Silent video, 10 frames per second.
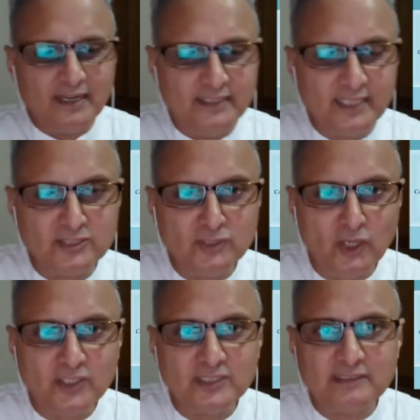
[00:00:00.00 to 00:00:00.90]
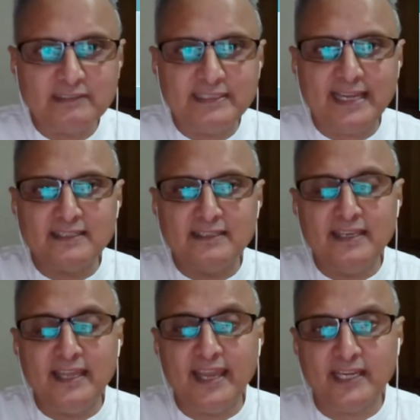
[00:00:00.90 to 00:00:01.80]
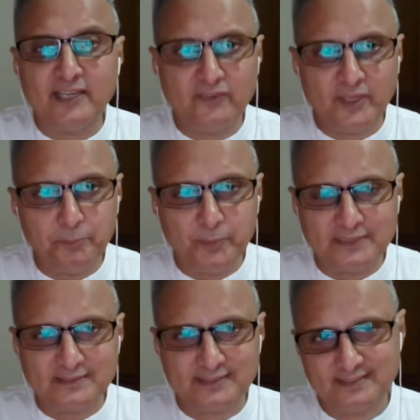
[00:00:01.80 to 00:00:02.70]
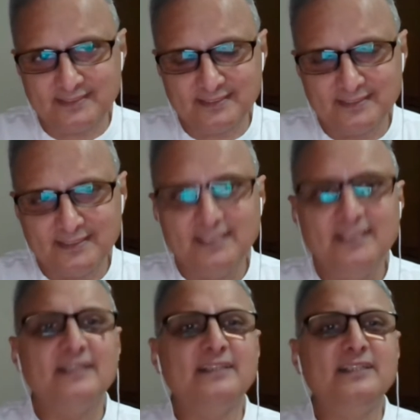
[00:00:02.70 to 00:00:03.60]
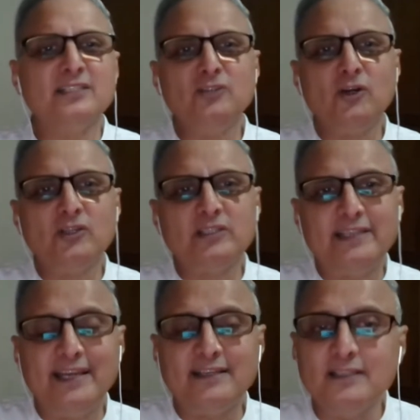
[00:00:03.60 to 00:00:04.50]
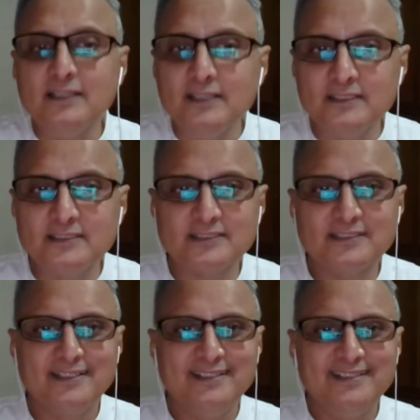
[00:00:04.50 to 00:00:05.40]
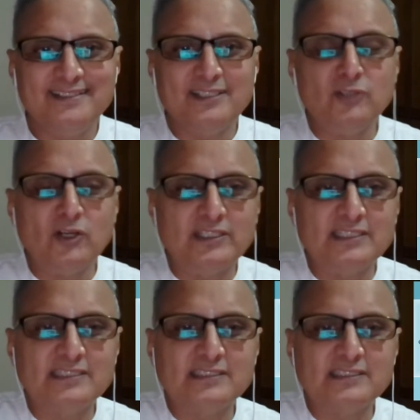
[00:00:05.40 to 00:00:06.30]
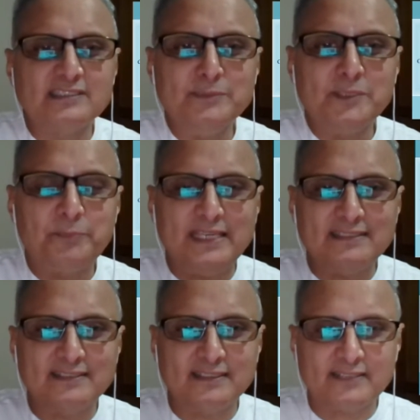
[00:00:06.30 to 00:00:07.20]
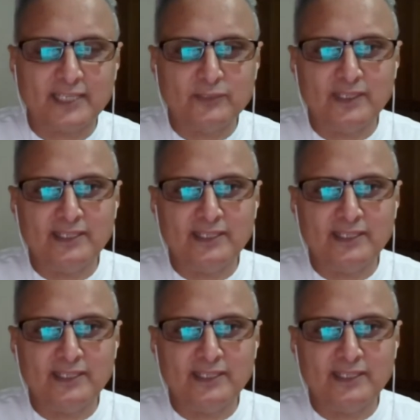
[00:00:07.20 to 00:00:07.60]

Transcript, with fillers: does not create negative impulses, does not create hurt, does not disturb the peace and